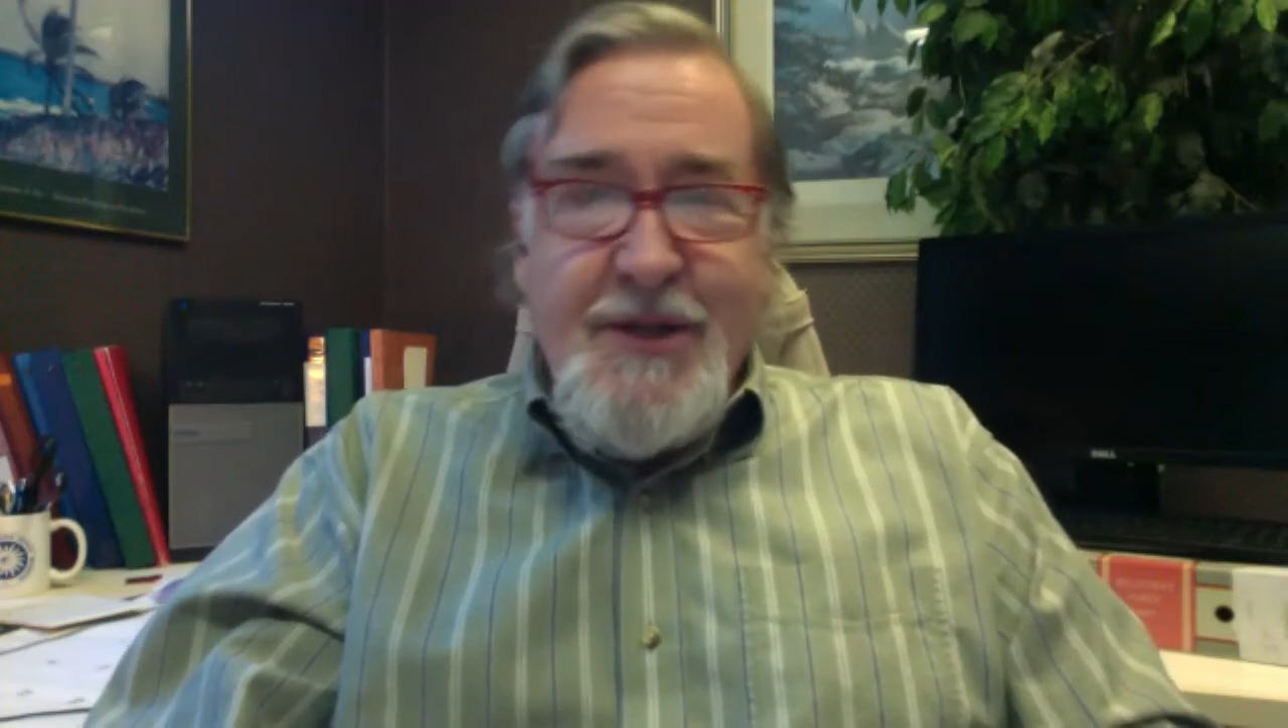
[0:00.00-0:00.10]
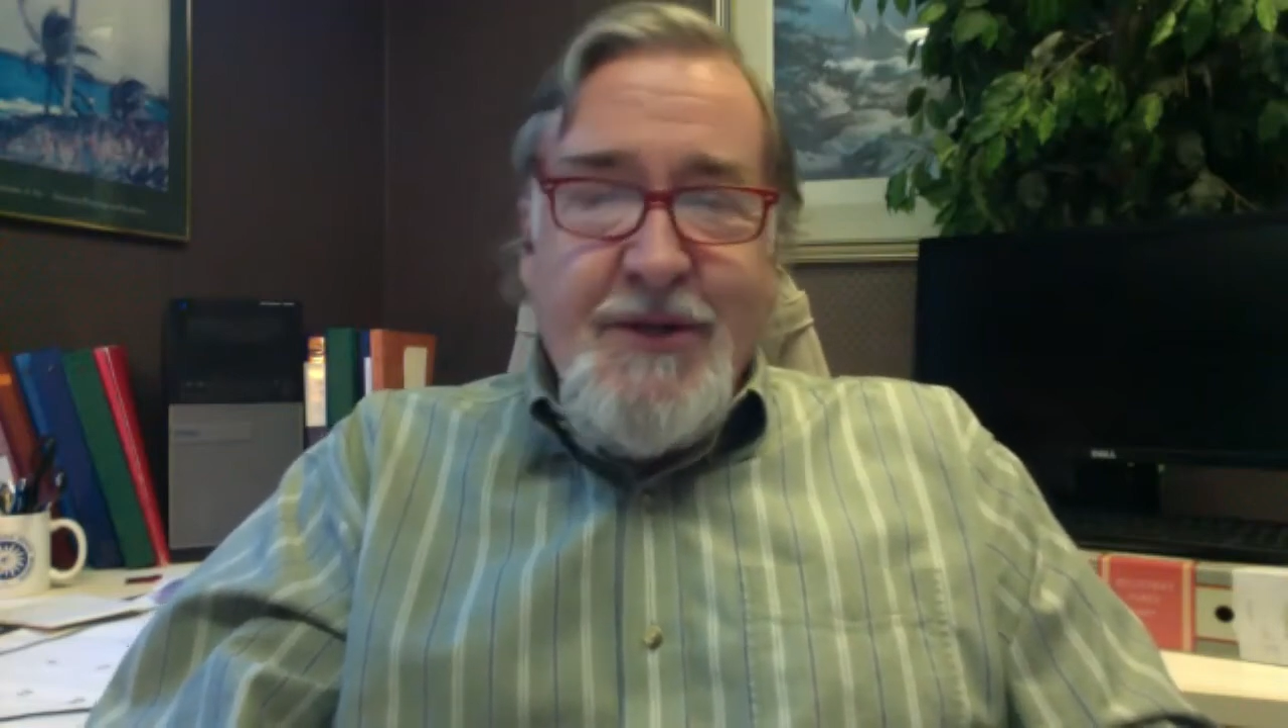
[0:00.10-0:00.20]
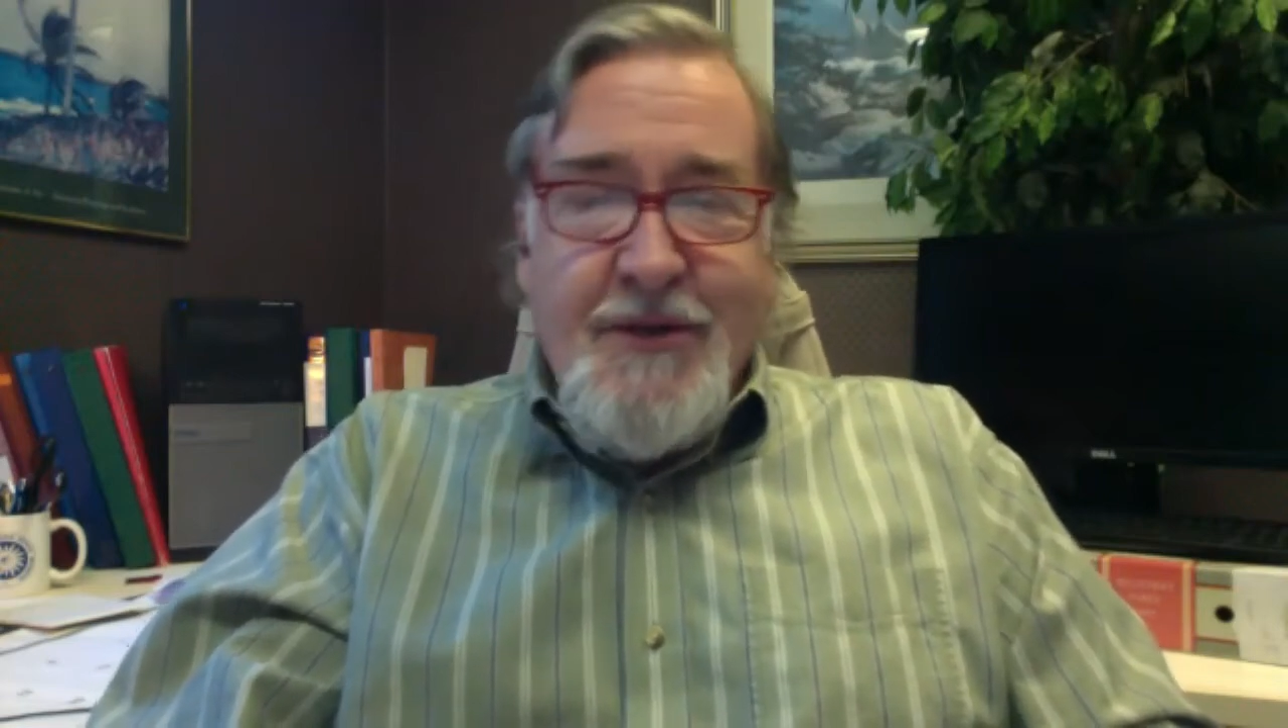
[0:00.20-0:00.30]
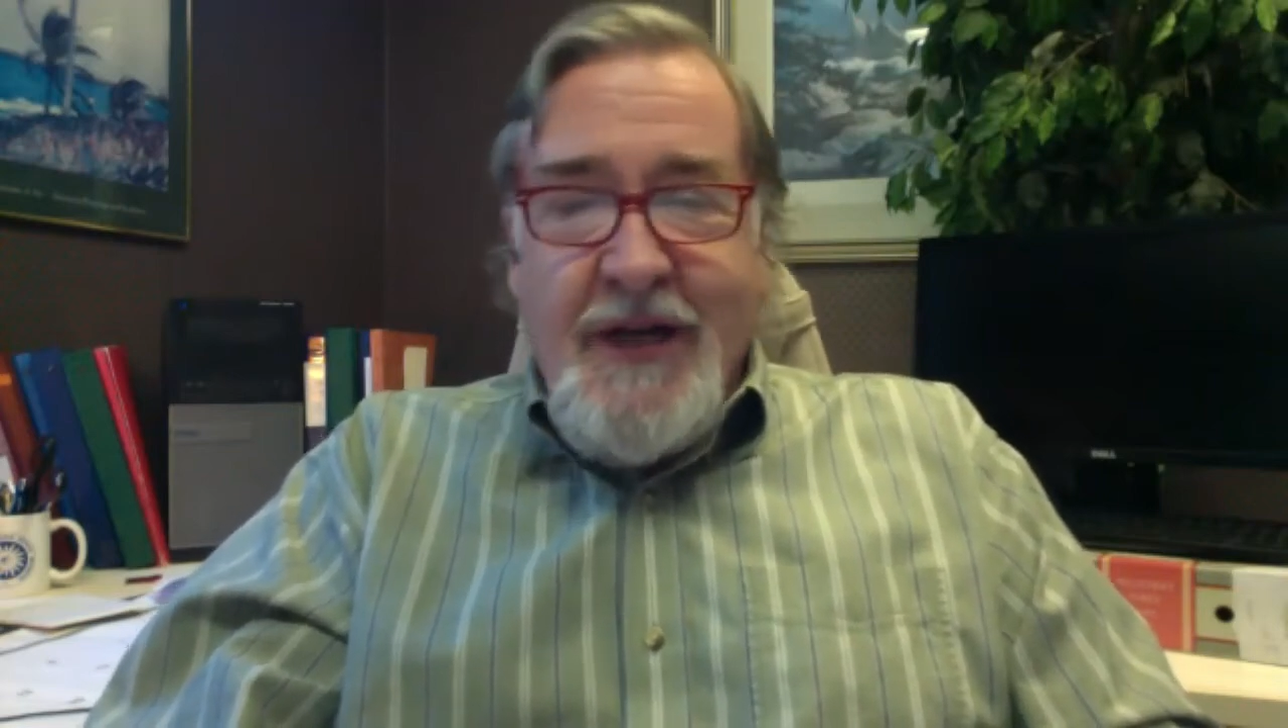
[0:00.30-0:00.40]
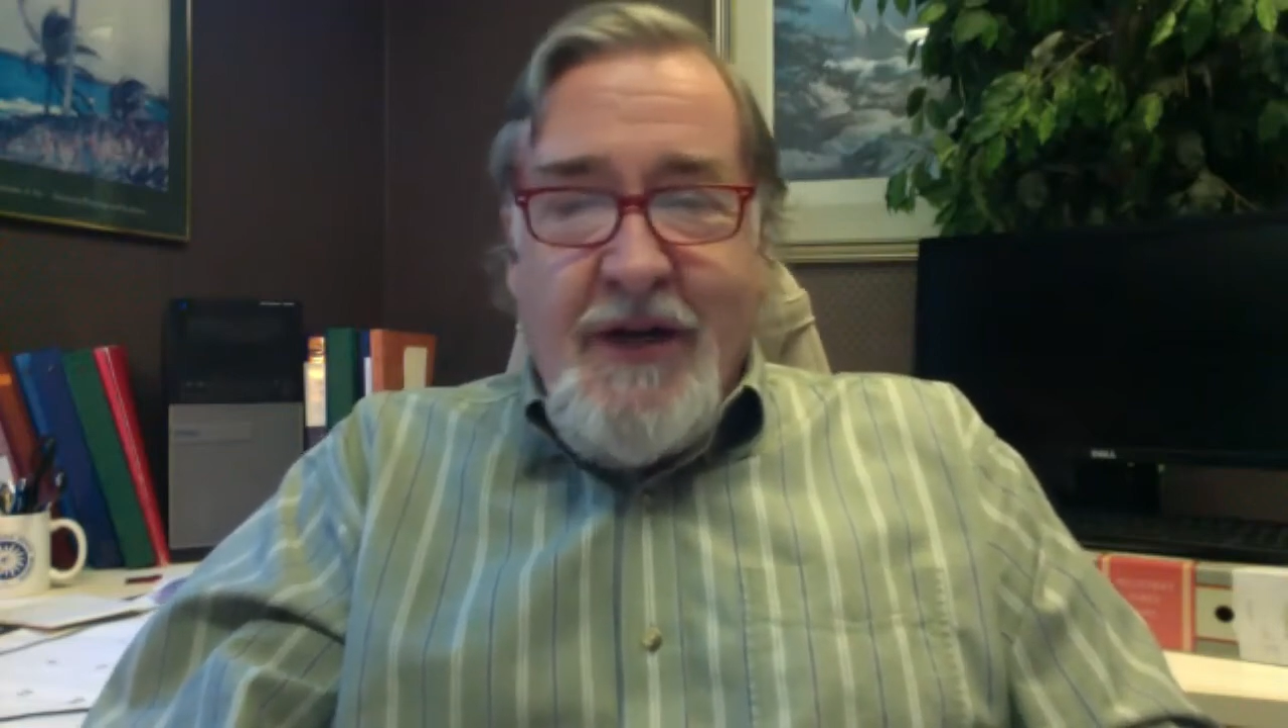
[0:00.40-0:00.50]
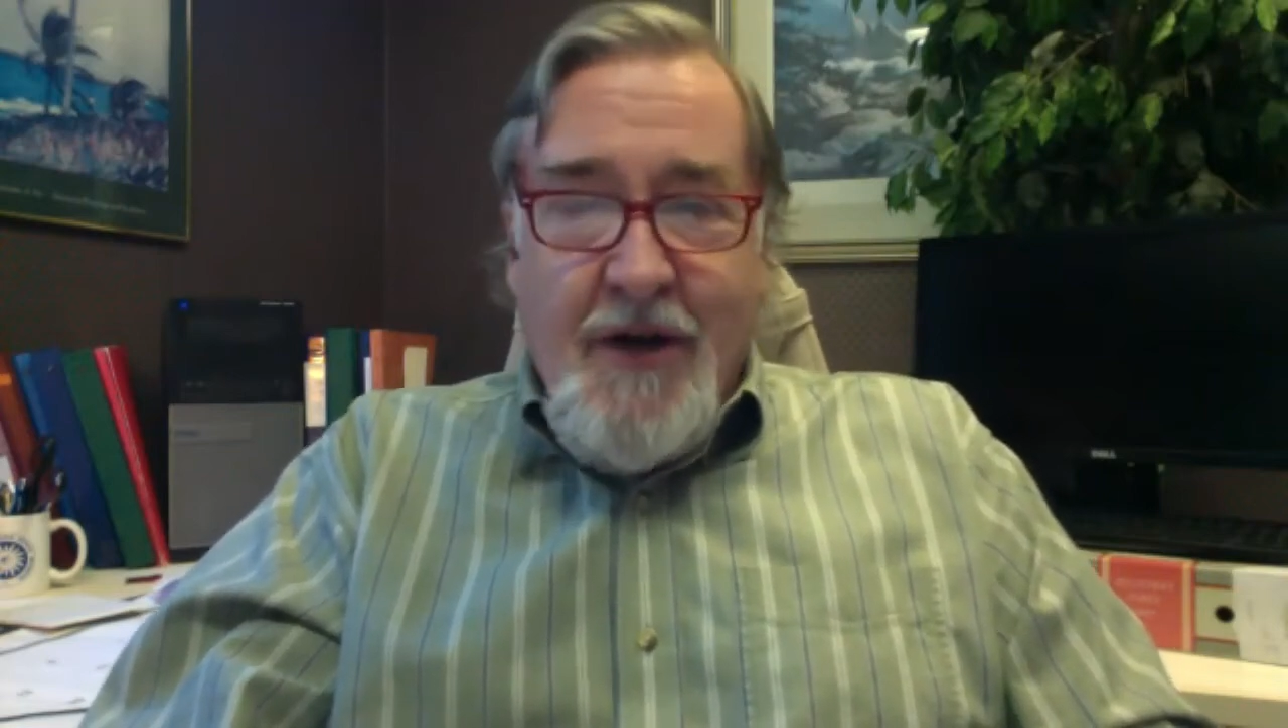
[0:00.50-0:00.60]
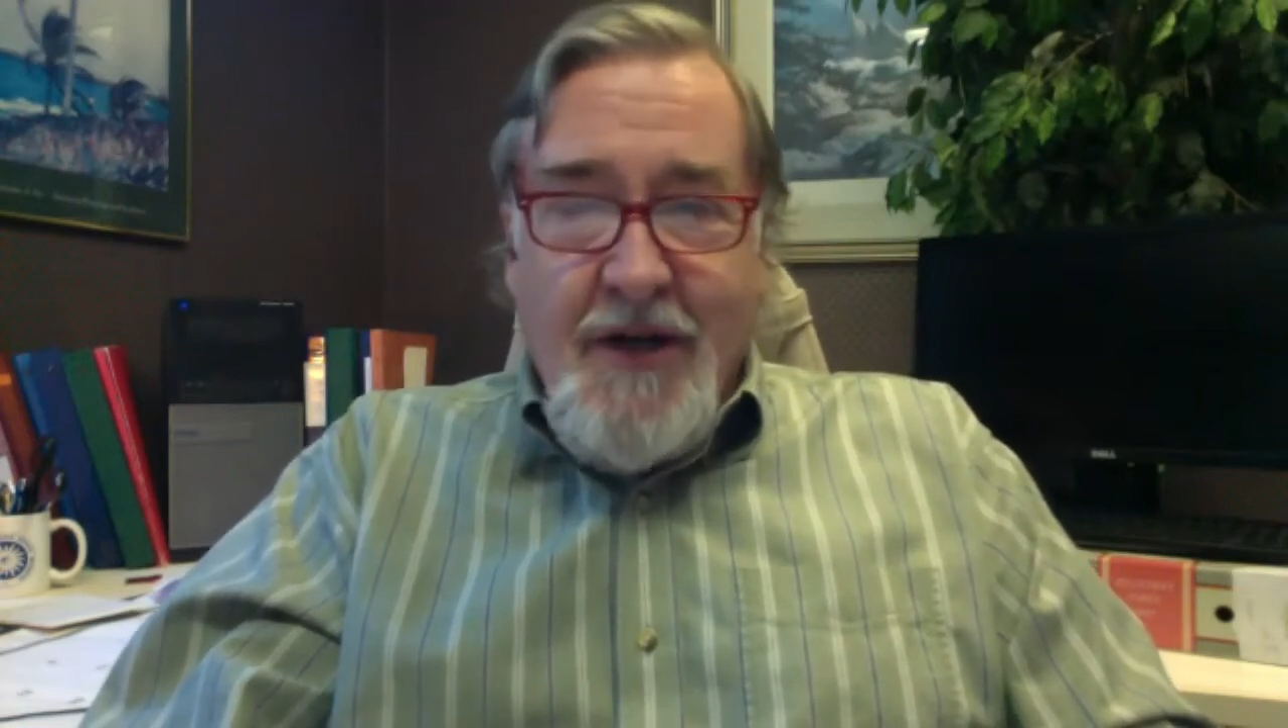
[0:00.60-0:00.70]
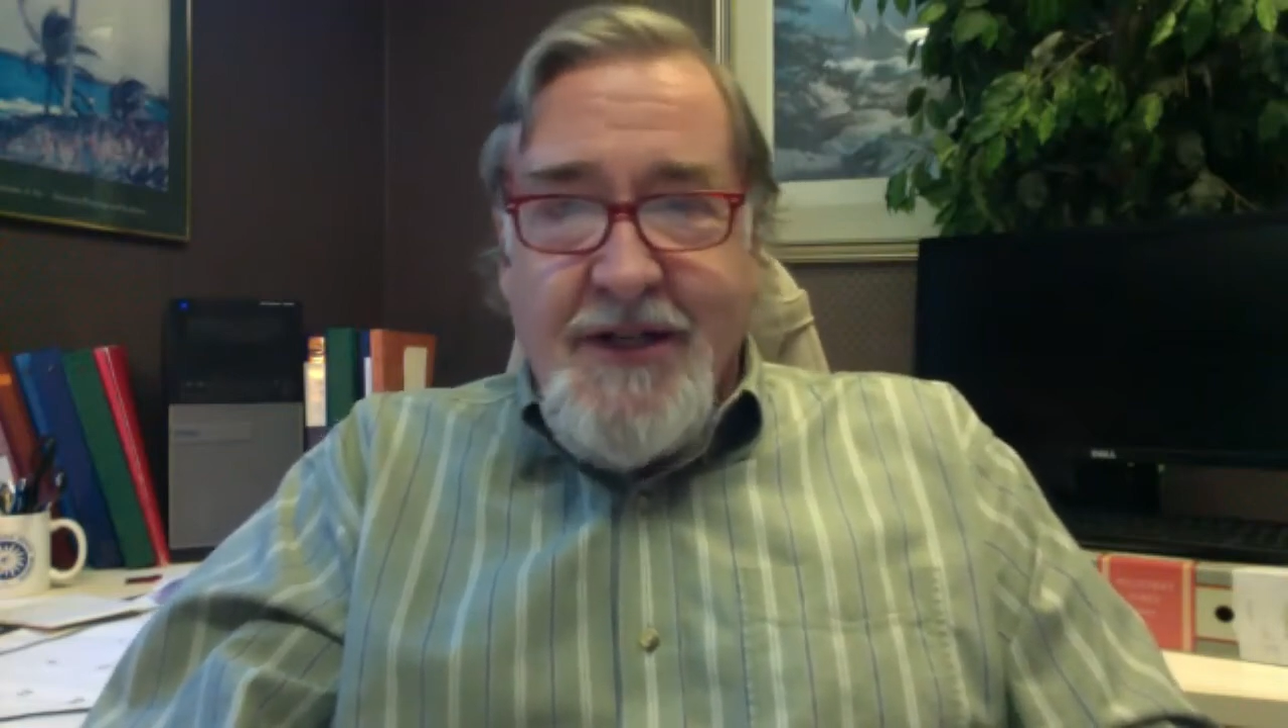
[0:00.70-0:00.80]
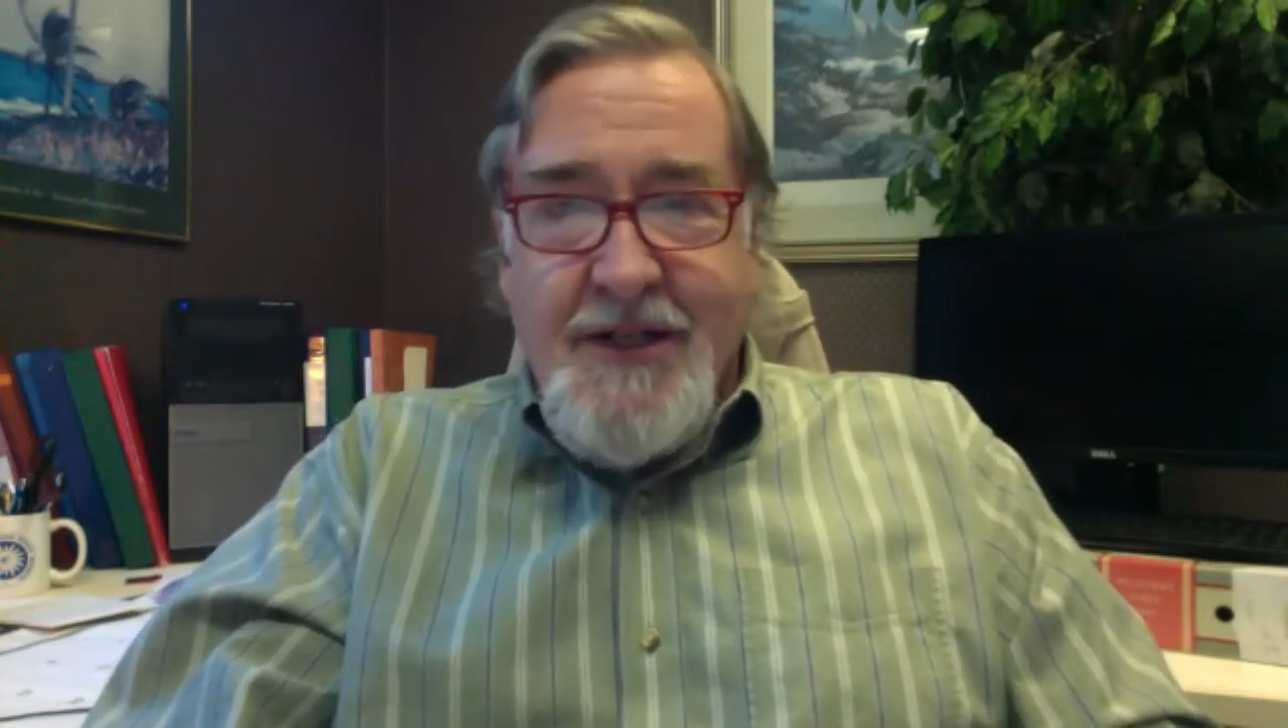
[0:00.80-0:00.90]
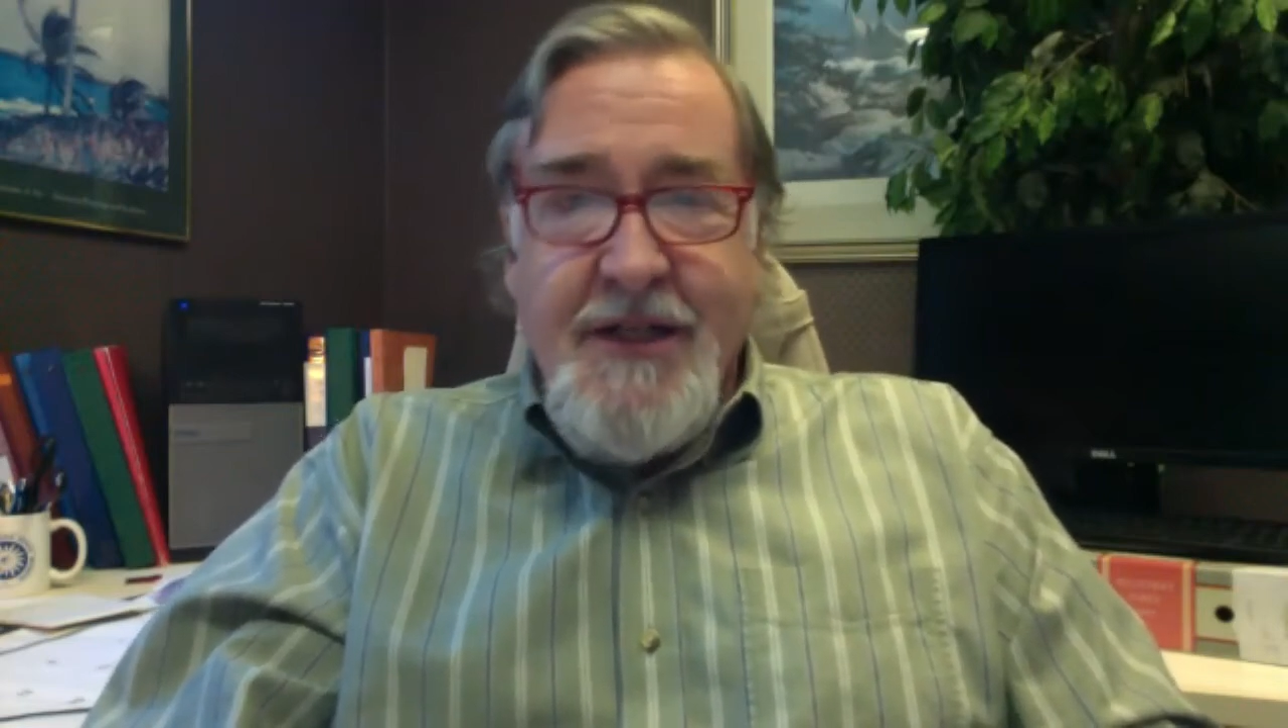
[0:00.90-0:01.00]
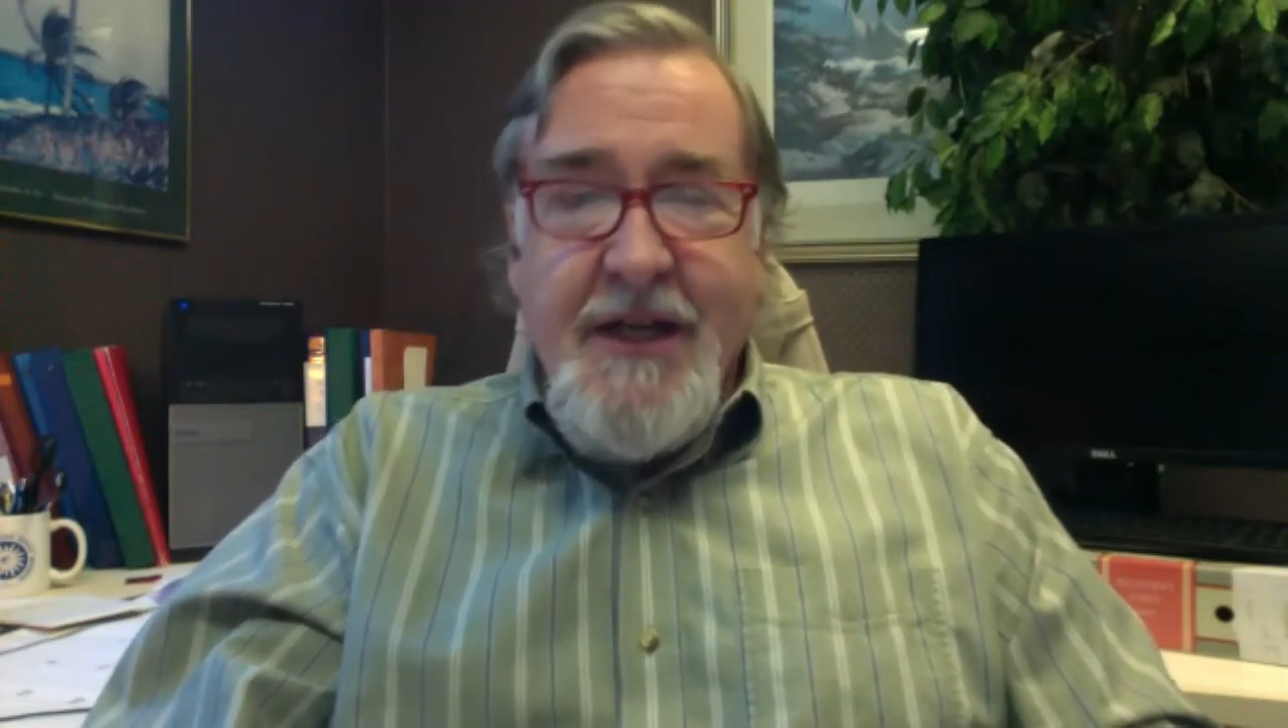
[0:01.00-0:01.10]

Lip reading: during August